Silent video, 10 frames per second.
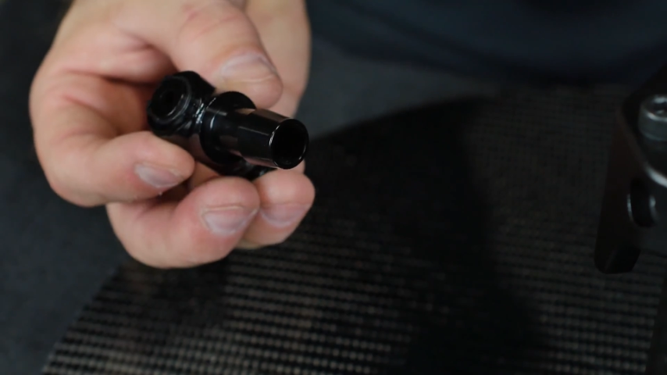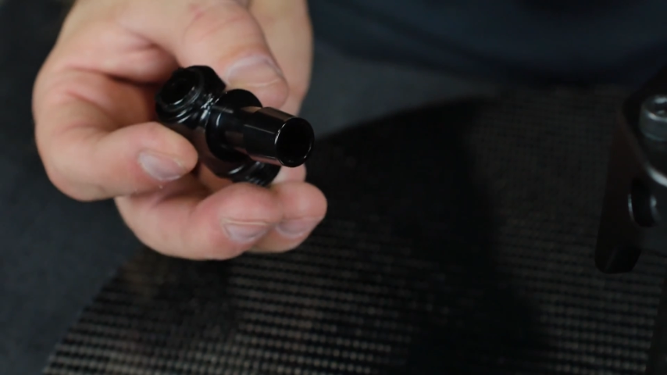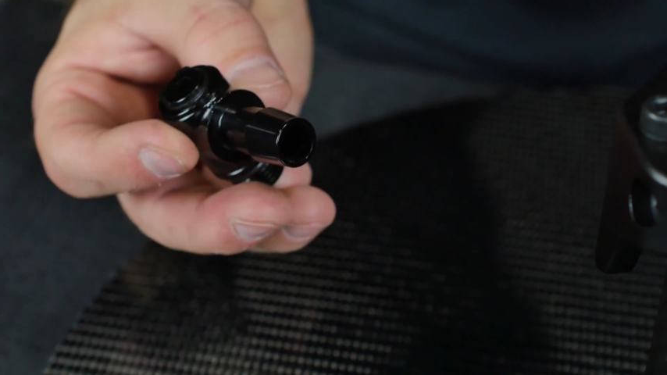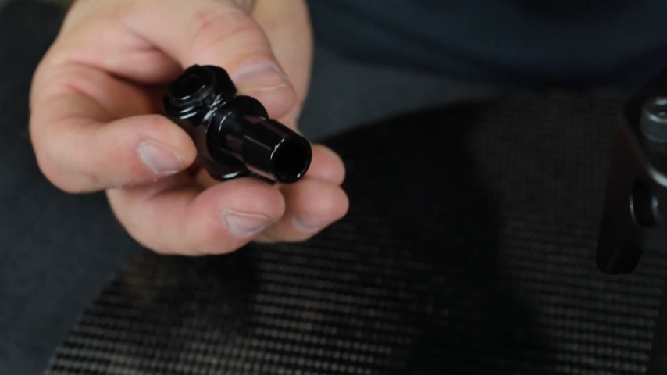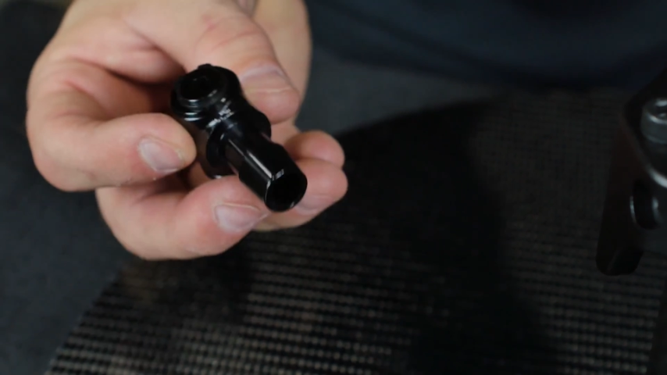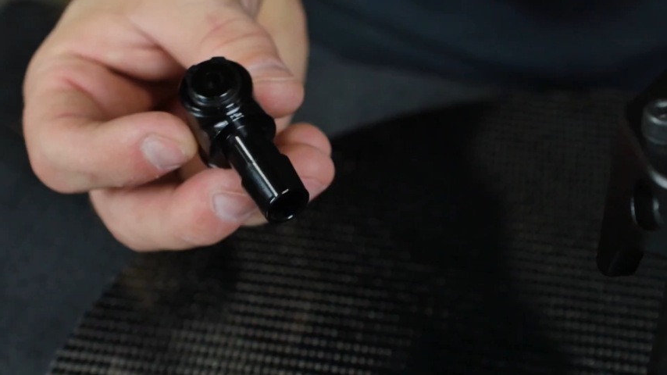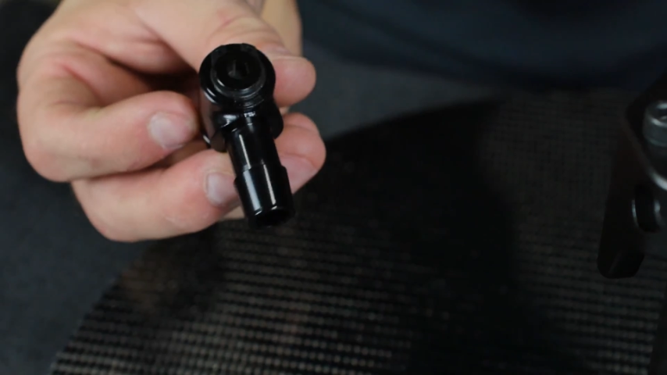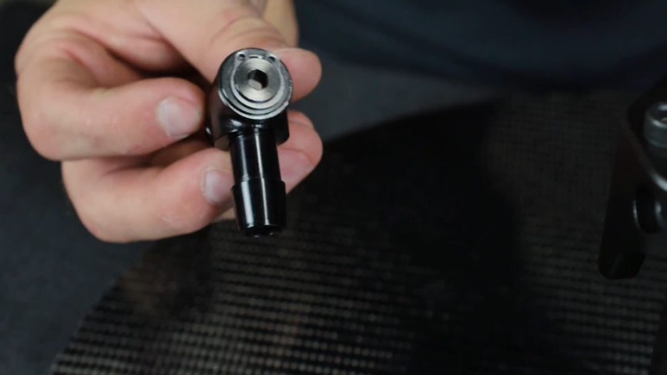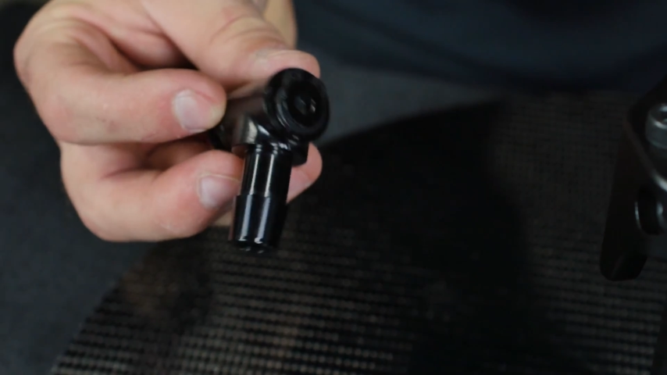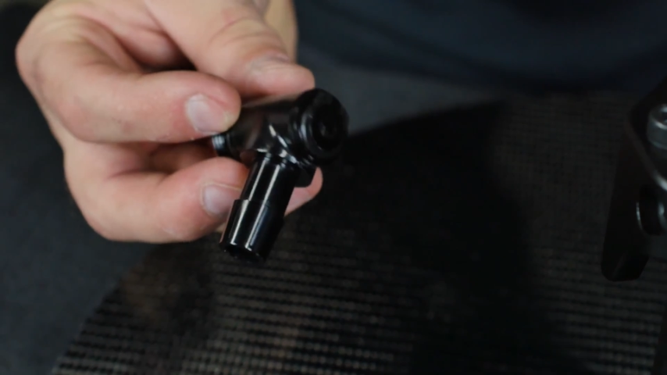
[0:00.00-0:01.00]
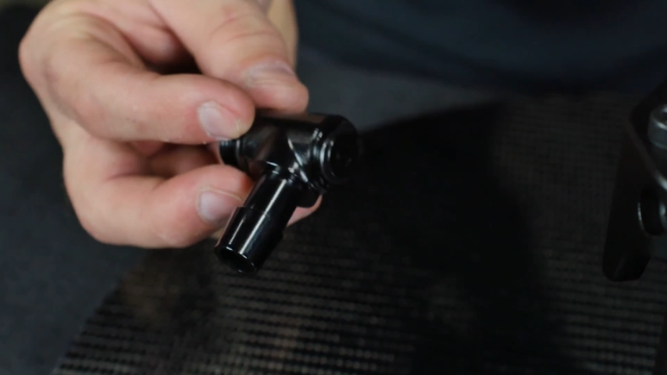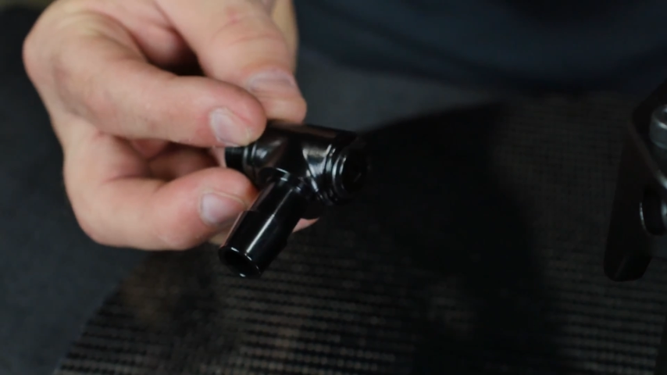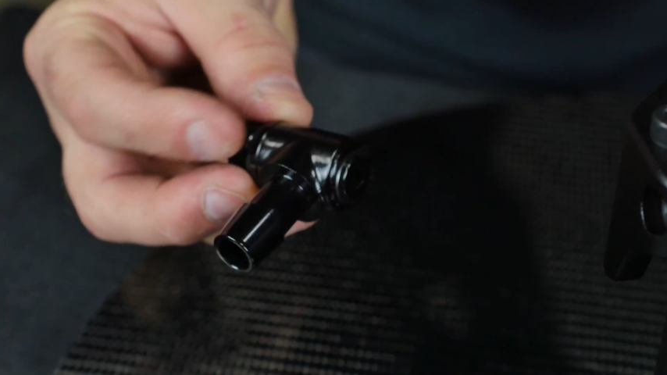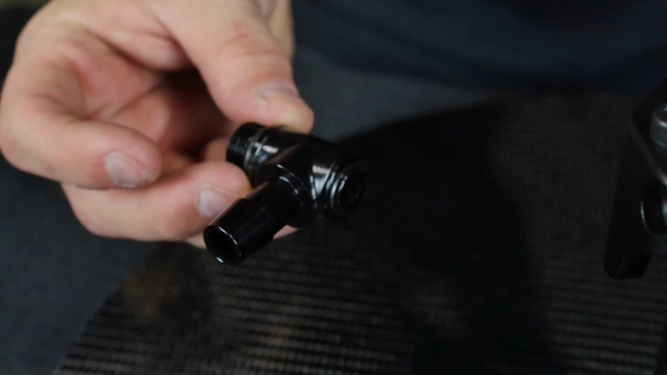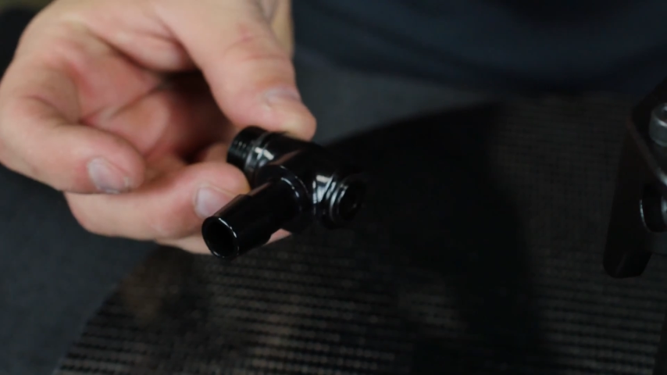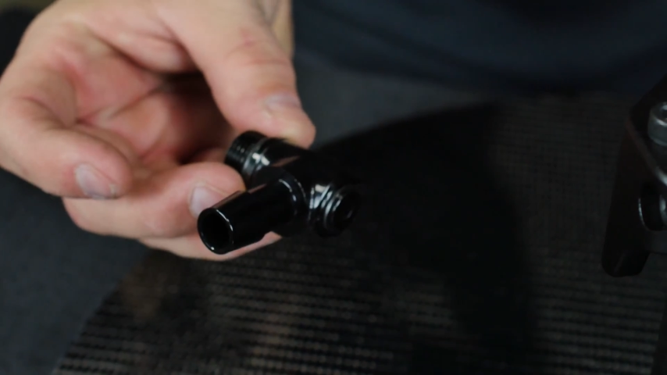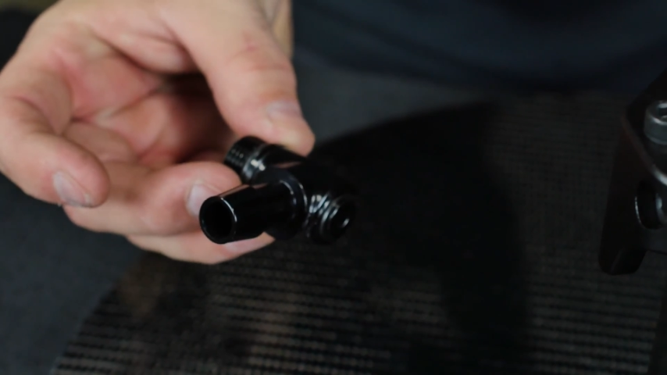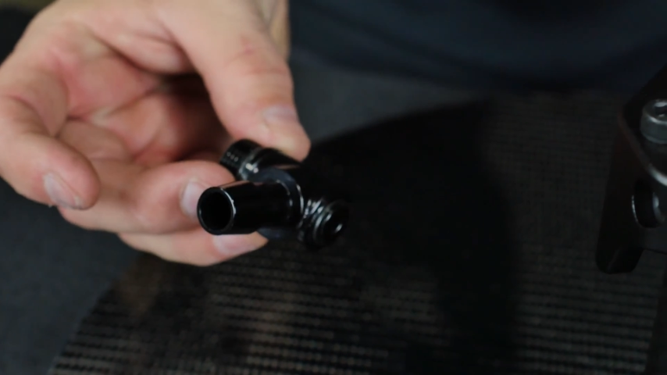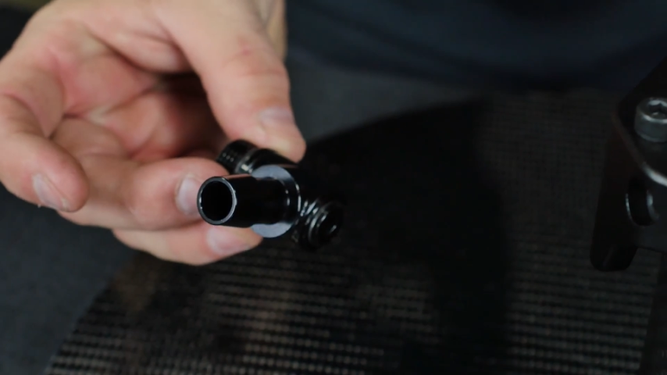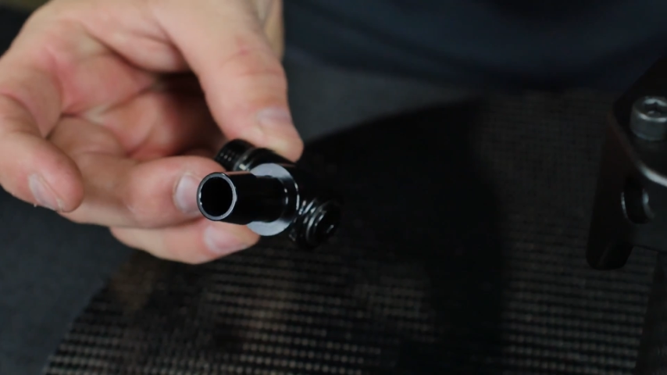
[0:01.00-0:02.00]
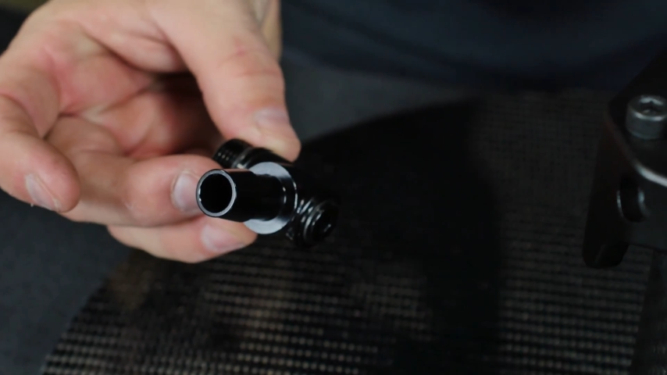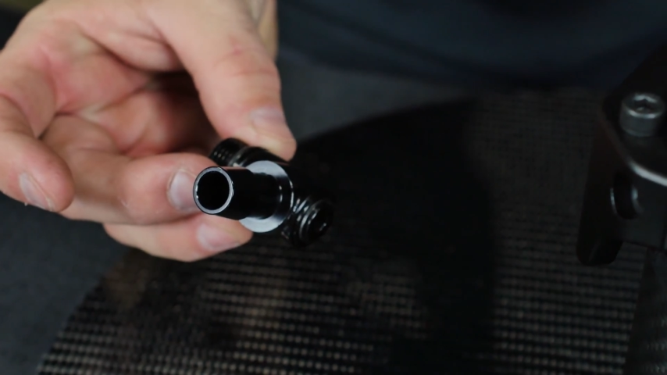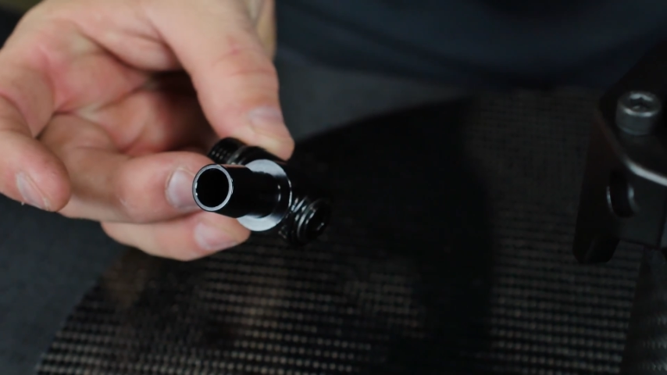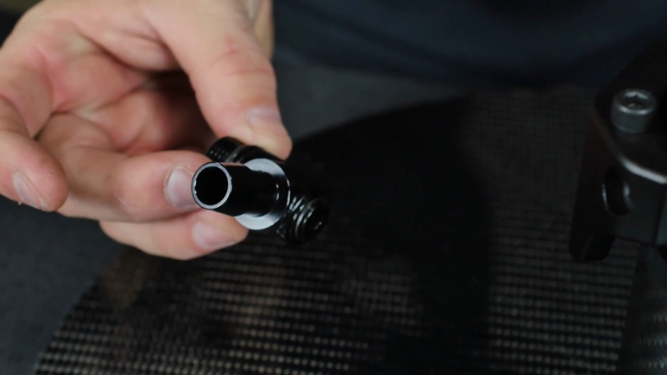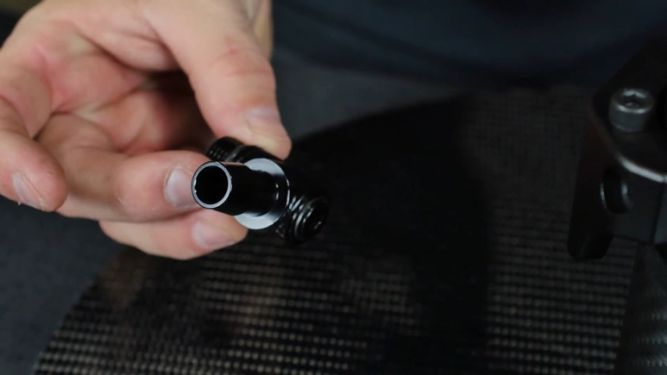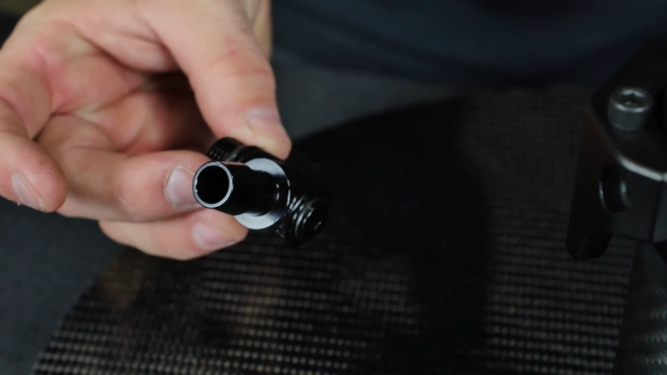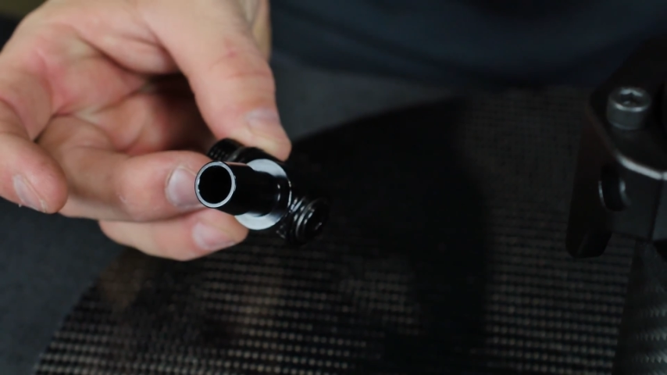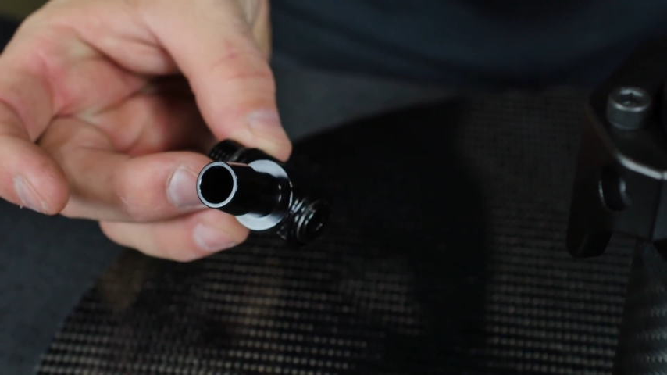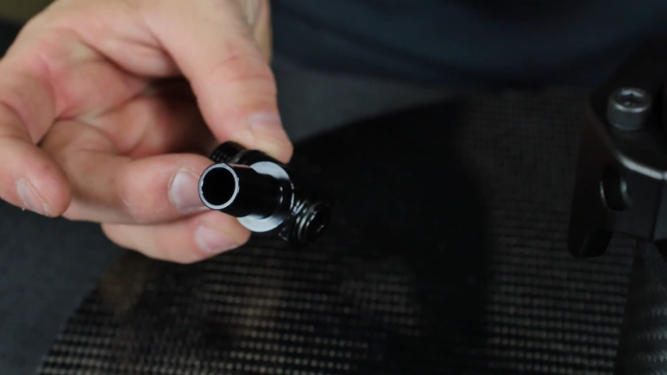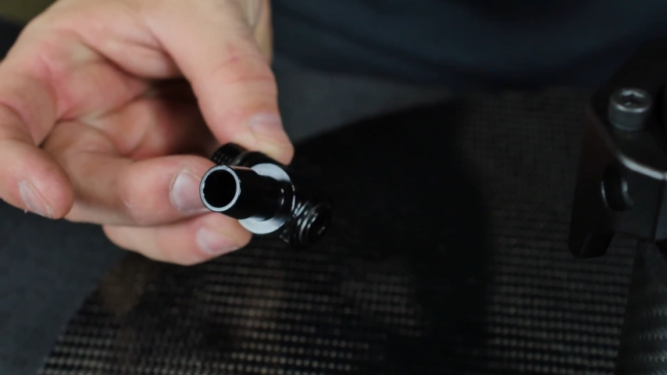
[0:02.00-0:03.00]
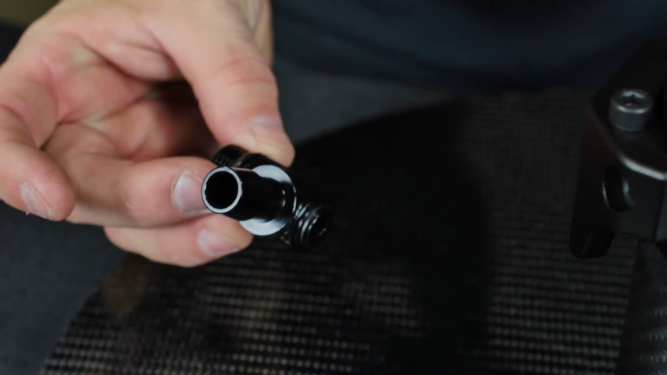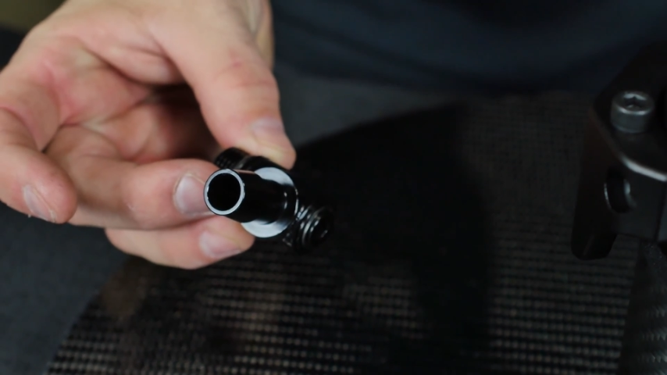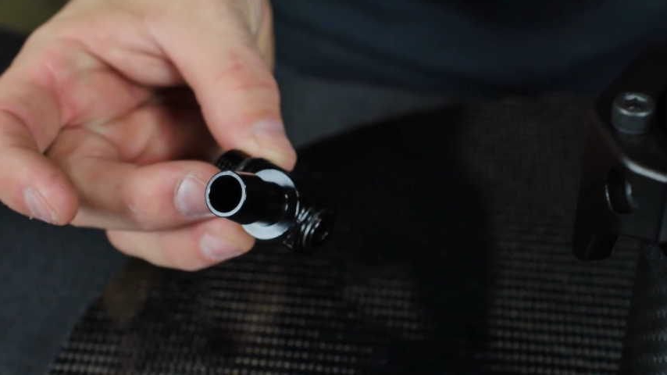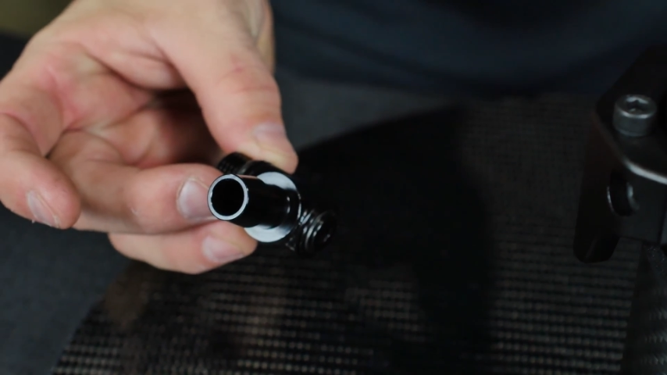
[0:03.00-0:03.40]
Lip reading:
Nobody's mouth can be seen.